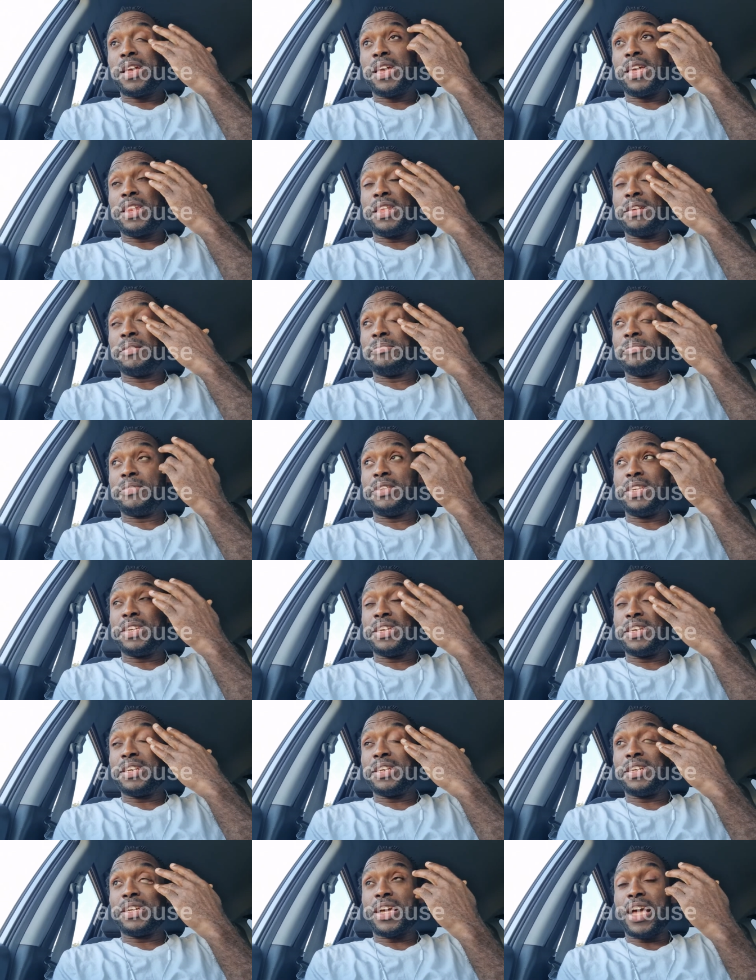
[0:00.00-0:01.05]
and um
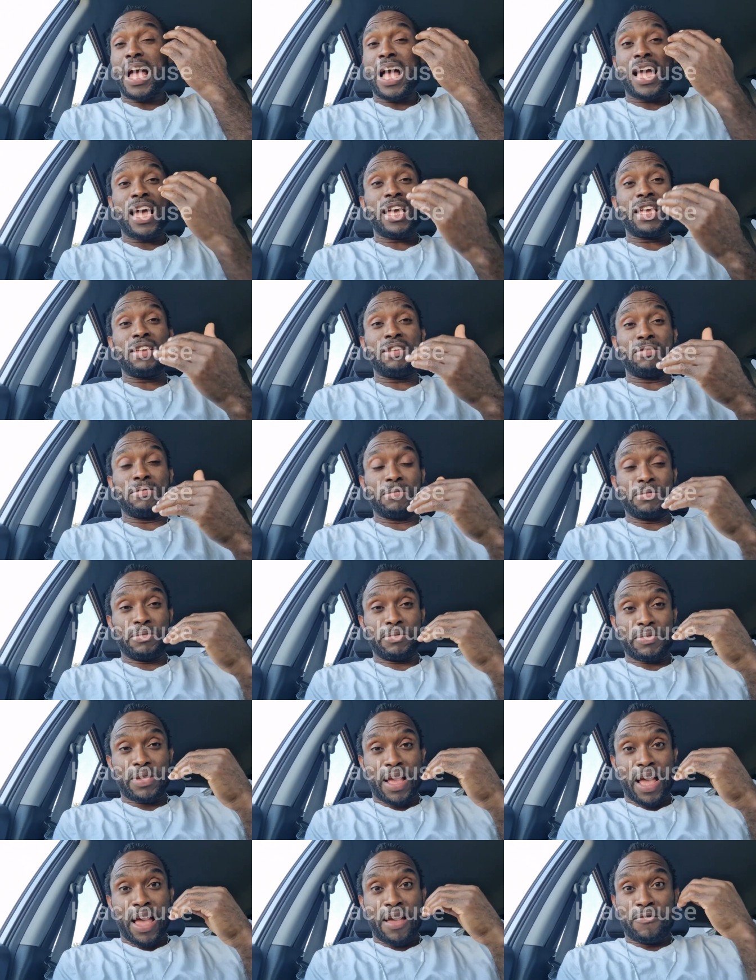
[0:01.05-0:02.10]
yeah i
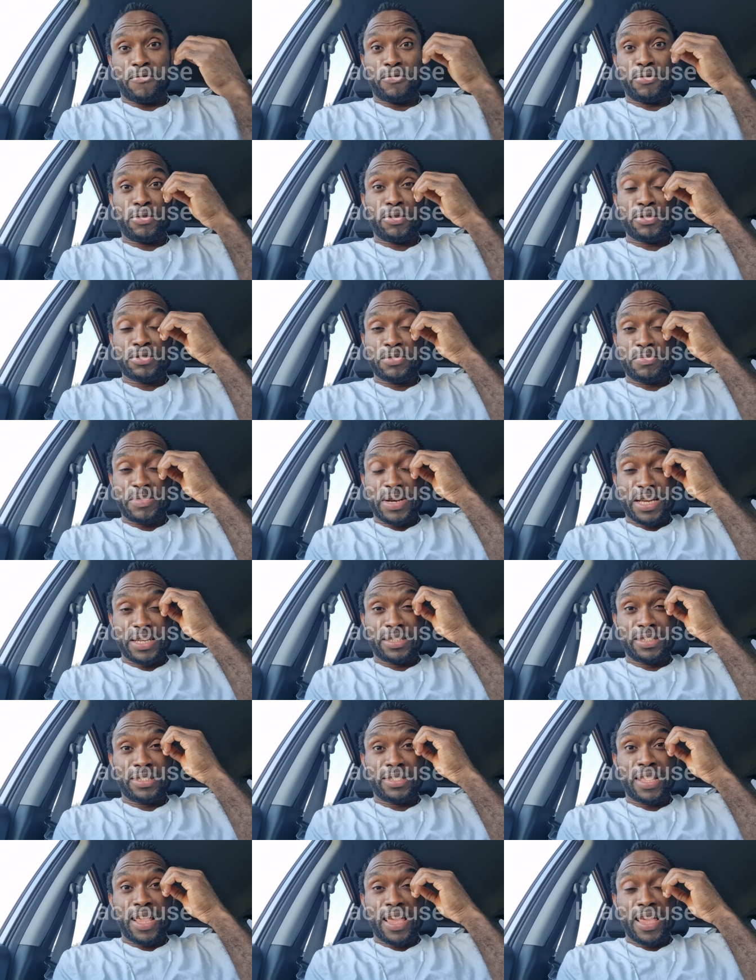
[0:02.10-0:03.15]
i vlogged my
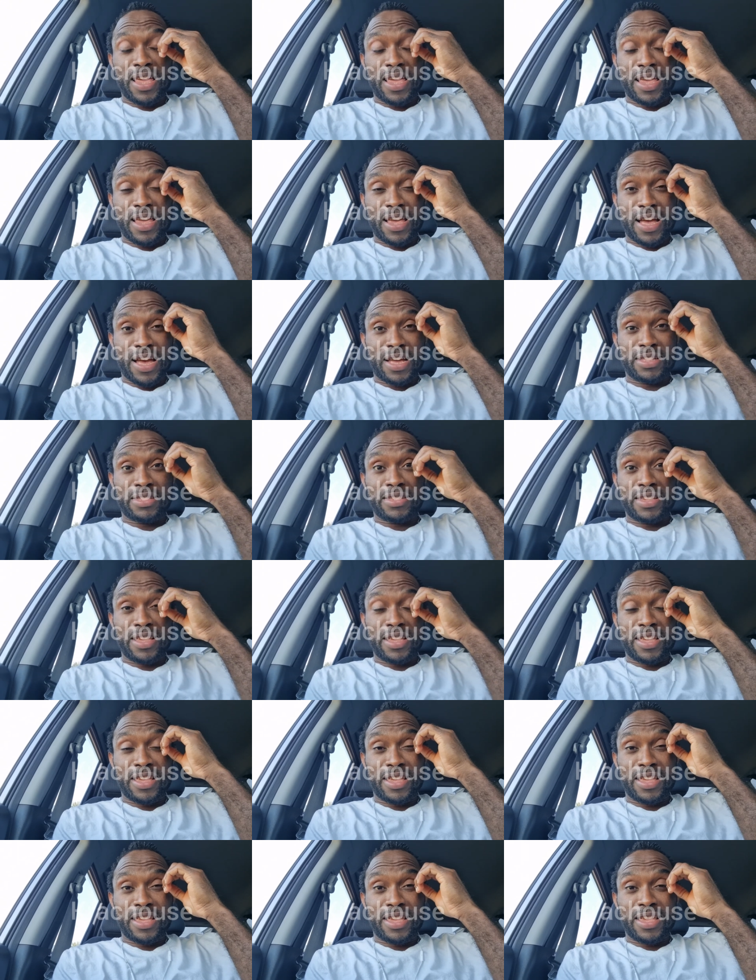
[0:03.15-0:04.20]
stay at
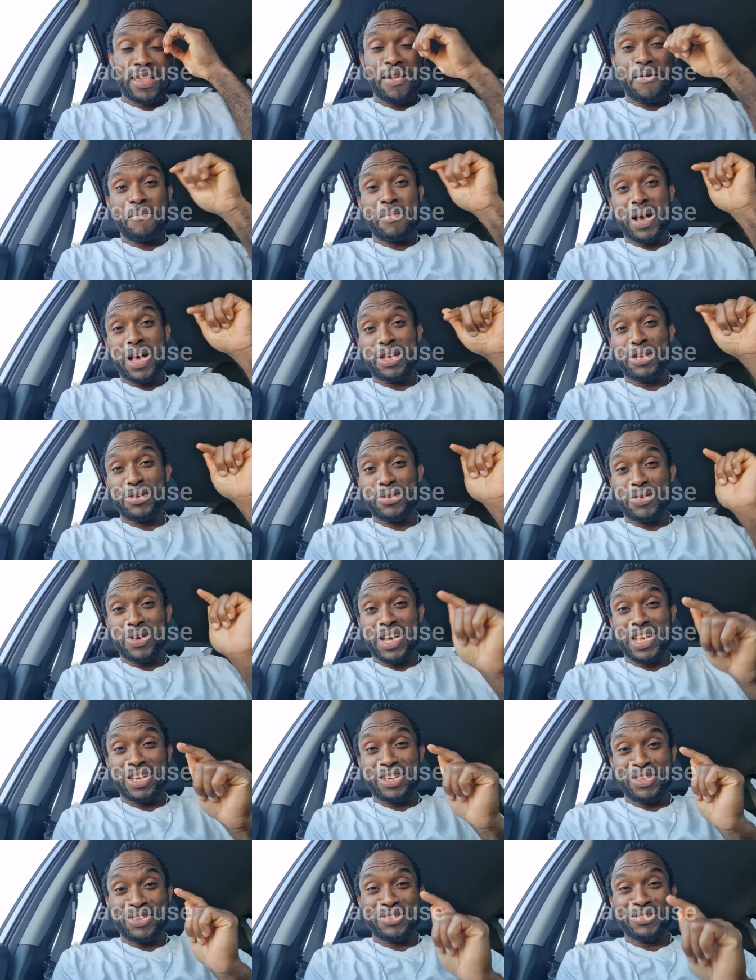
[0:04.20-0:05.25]
a uh, bio
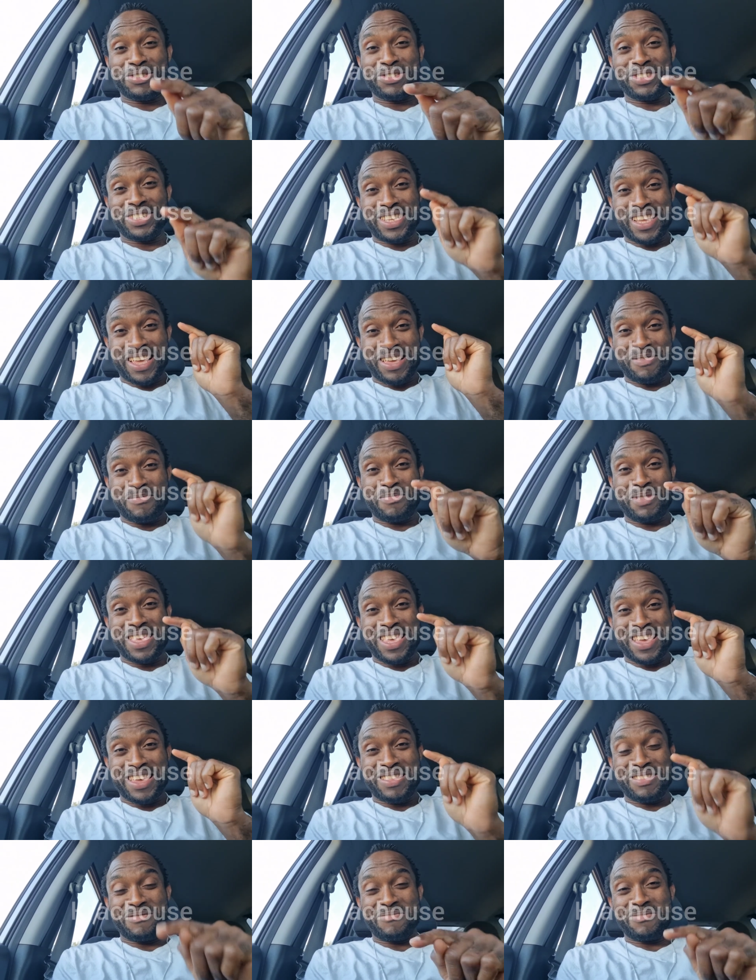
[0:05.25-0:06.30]
adios
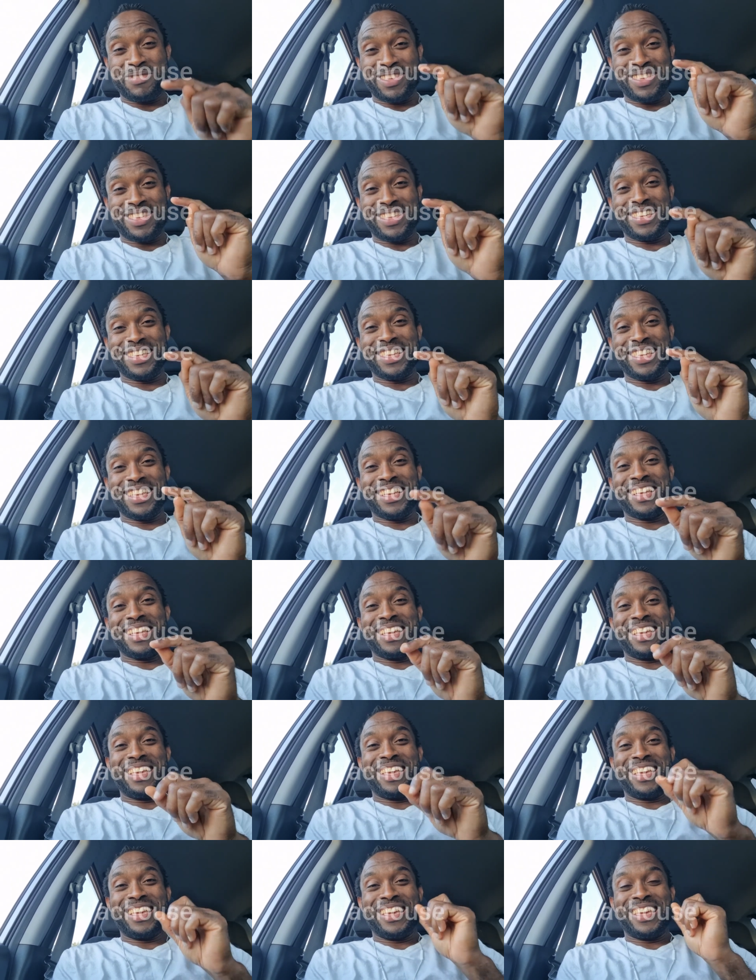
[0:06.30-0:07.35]
airbnb
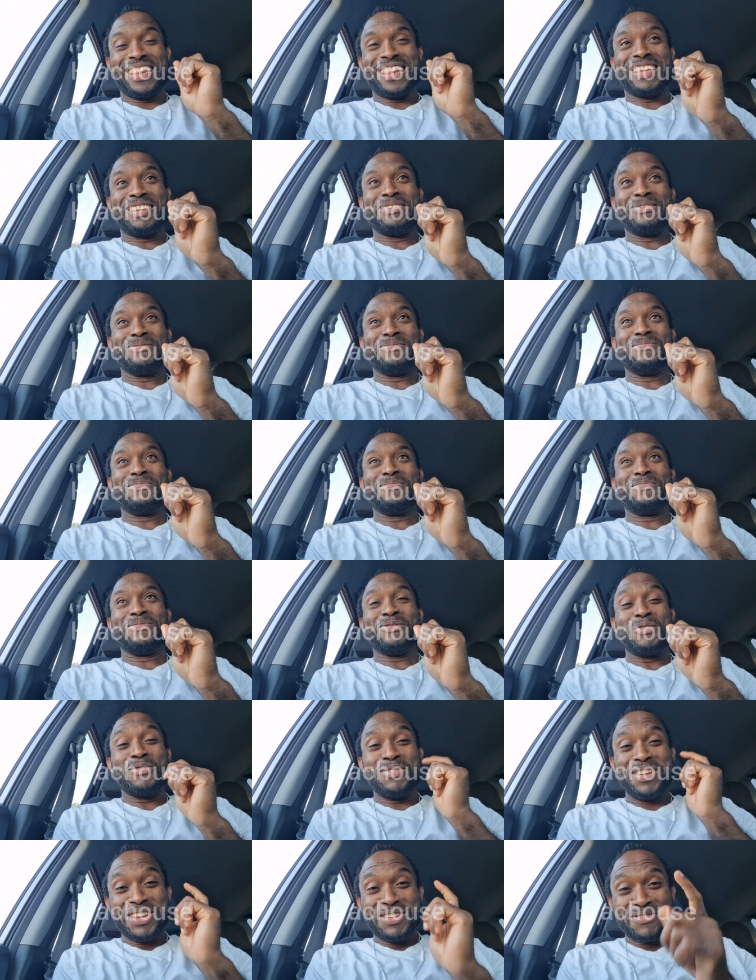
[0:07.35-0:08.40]
in um,
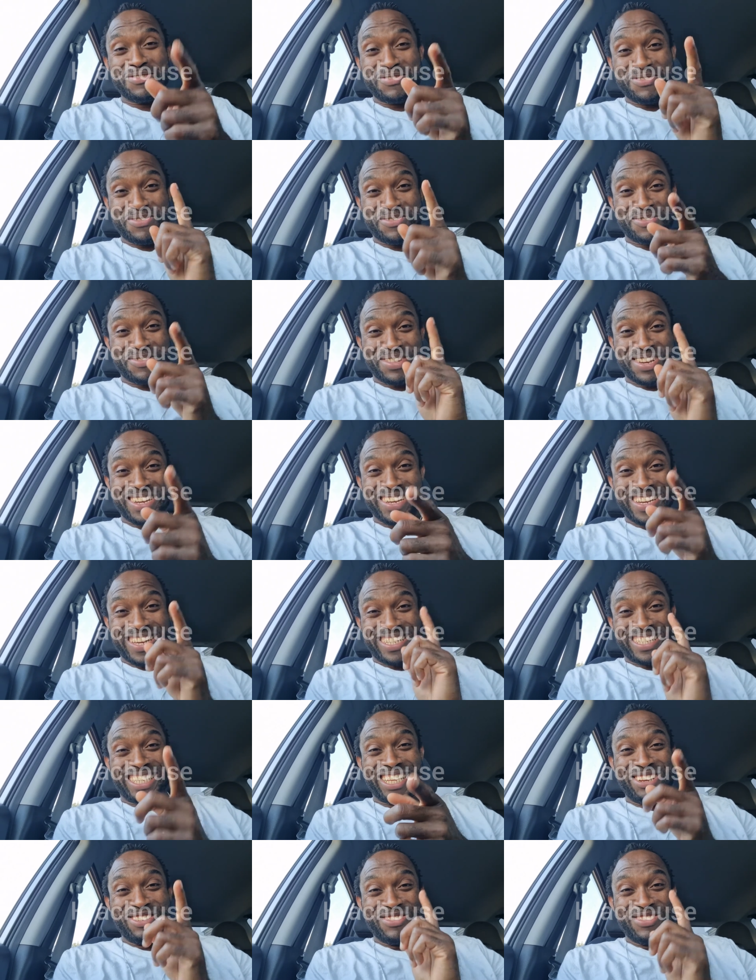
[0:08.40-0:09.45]
Oniru.
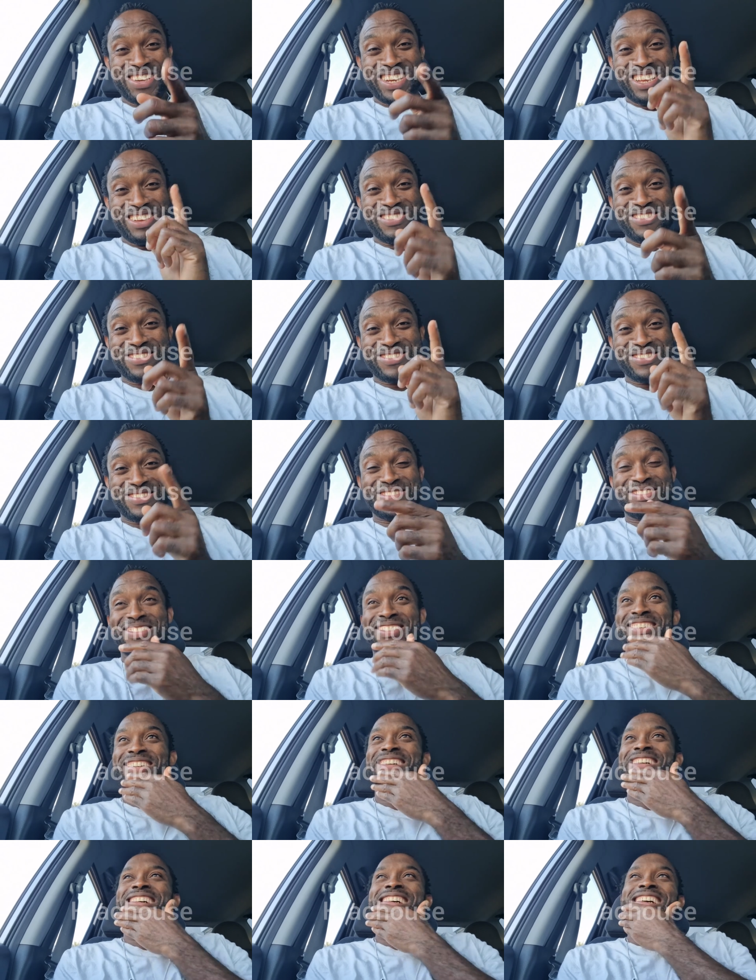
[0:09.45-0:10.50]
It's in Oniru.
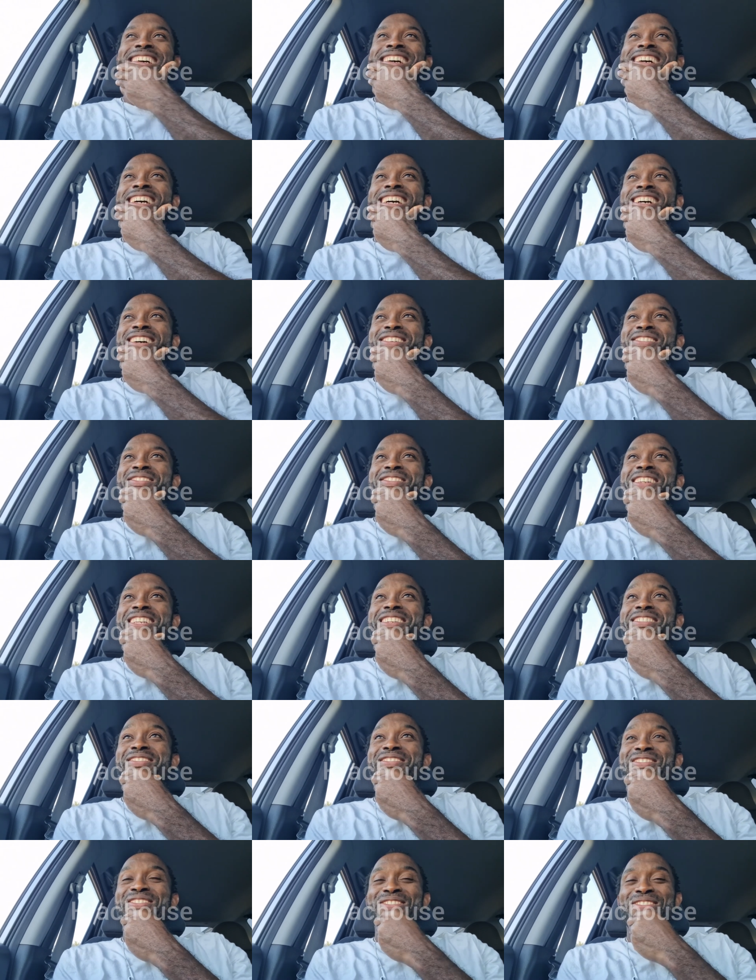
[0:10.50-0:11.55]

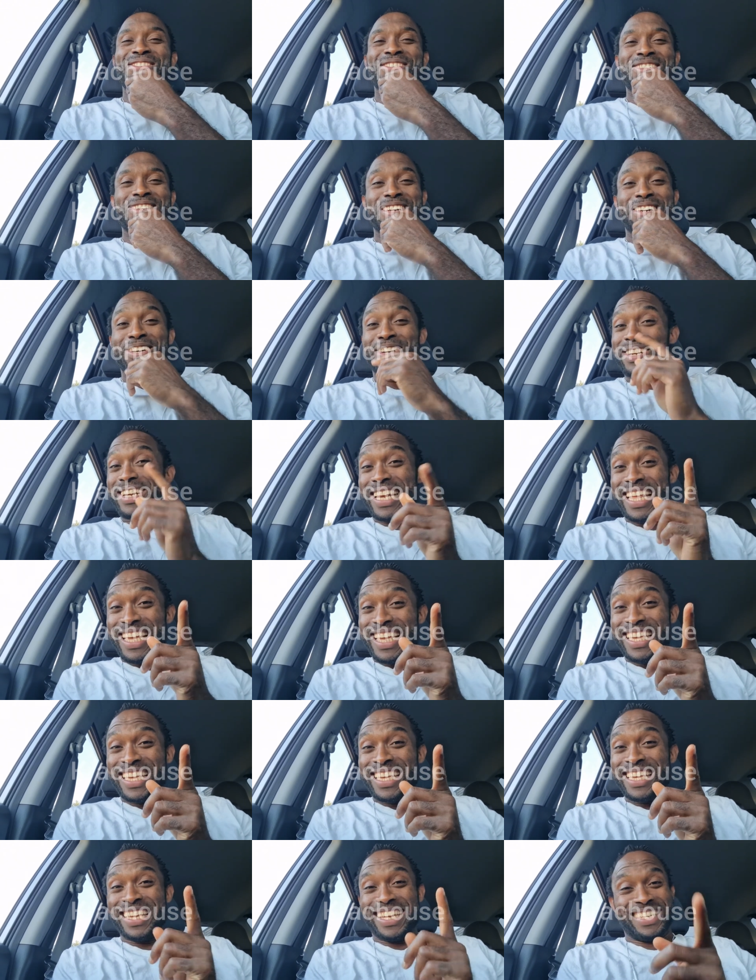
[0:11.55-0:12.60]
Oniru. Not
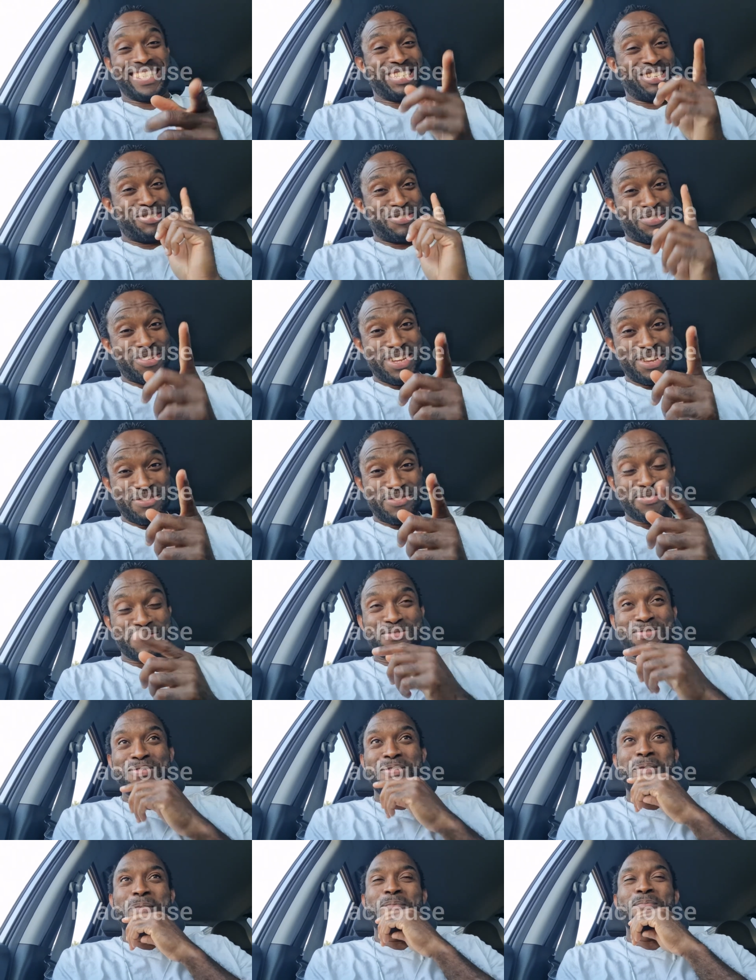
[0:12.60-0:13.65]
Lekki. it's in
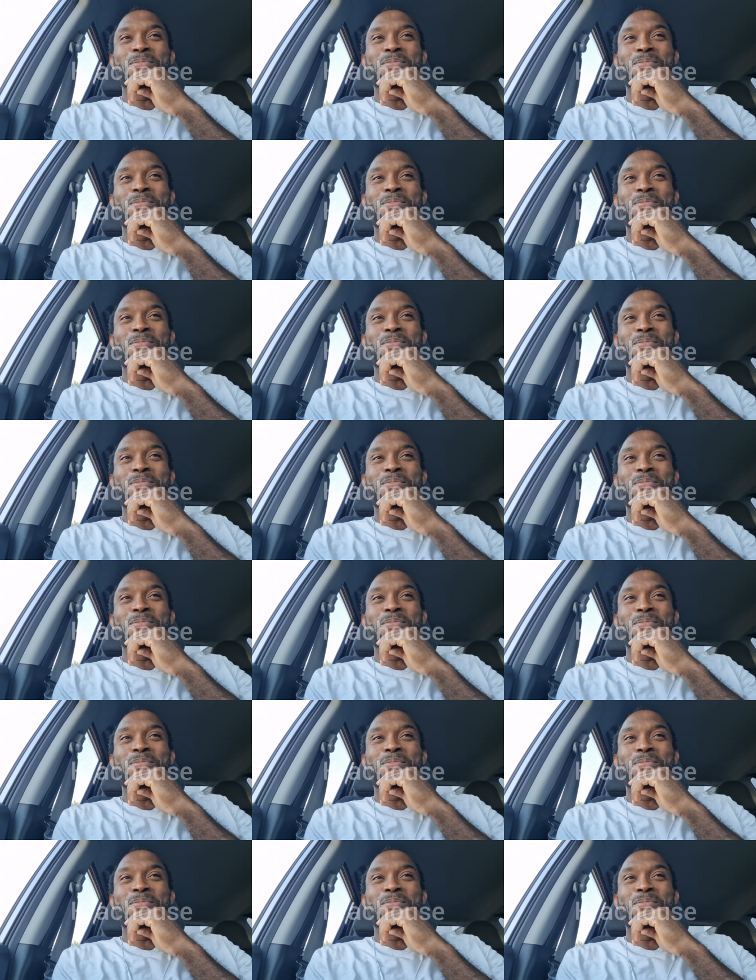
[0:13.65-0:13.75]
Oniru.